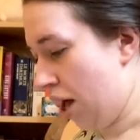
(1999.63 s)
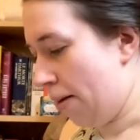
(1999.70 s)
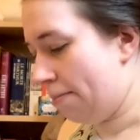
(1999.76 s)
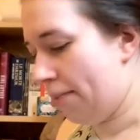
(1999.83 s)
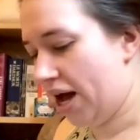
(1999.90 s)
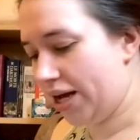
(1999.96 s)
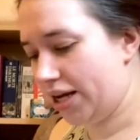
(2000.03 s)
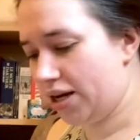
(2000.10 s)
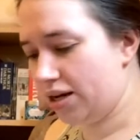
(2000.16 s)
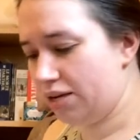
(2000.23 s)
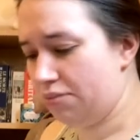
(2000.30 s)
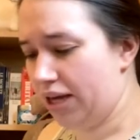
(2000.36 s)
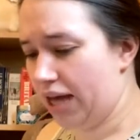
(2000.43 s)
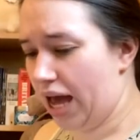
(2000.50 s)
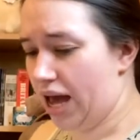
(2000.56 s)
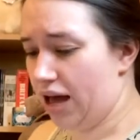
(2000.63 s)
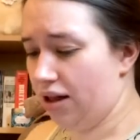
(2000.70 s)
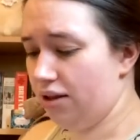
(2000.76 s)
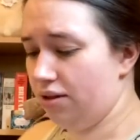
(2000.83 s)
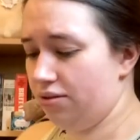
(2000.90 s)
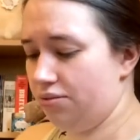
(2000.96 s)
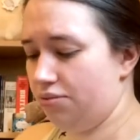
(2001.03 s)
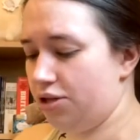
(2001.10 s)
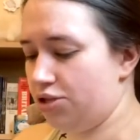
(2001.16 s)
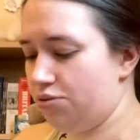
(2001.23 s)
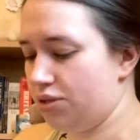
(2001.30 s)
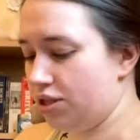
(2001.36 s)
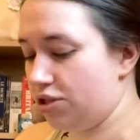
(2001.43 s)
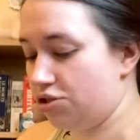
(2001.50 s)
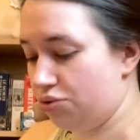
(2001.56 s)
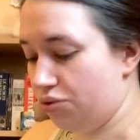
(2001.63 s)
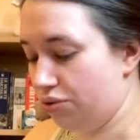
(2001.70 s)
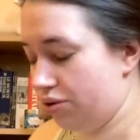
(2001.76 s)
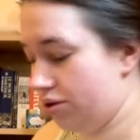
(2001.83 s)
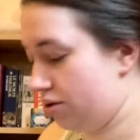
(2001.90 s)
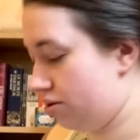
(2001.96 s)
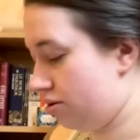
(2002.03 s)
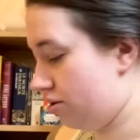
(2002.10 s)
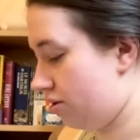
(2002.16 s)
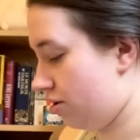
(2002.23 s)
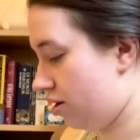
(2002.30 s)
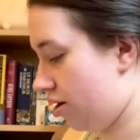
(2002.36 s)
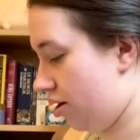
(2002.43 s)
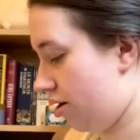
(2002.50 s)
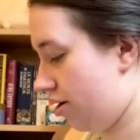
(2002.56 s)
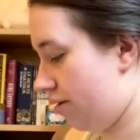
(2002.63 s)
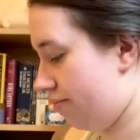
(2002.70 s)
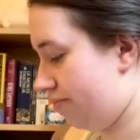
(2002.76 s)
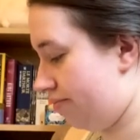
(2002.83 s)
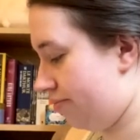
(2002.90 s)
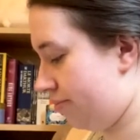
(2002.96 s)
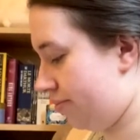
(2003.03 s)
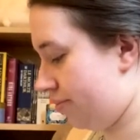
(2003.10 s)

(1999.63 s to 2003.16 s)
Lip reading: Maya and Miguel, which was a joke. Oh